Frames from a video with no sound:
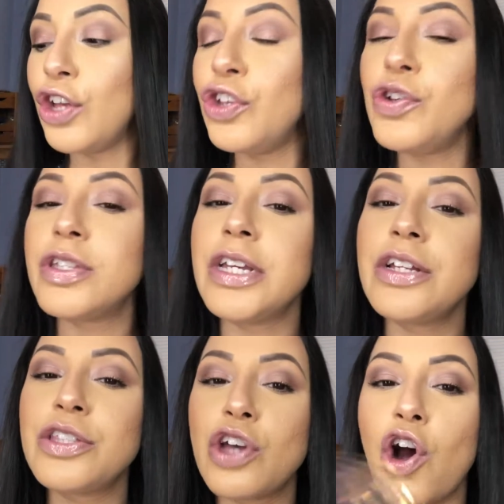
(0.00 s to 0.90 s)

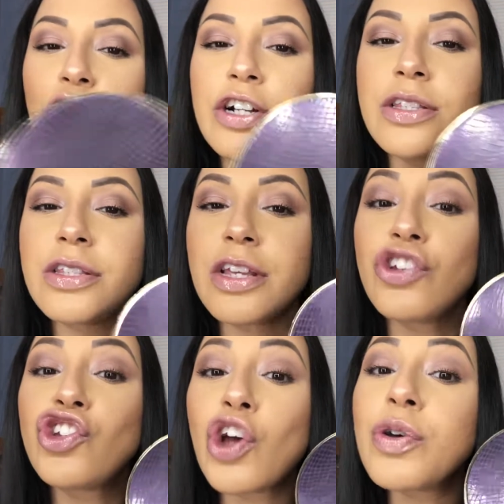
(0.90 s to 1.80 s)
using Tarte's
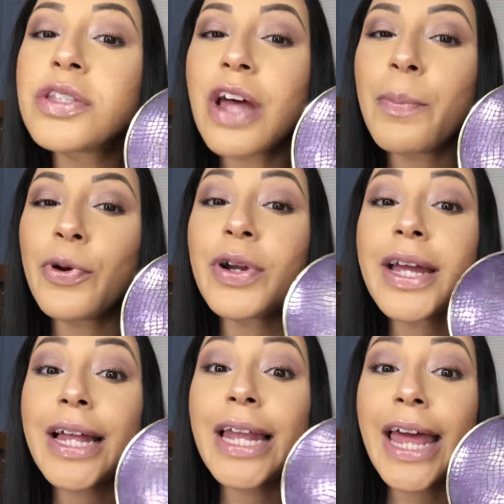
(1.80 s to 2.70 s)
Showstopper
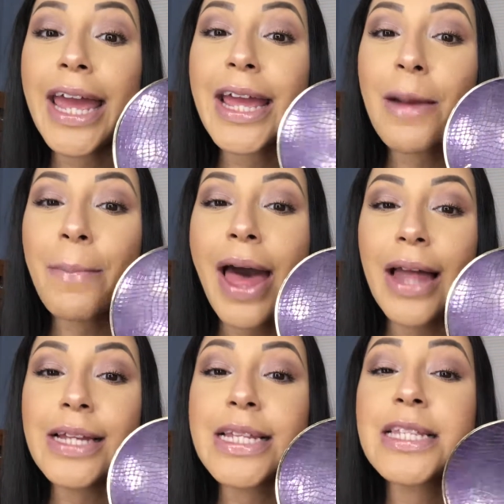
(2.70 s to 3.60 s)
clay palette.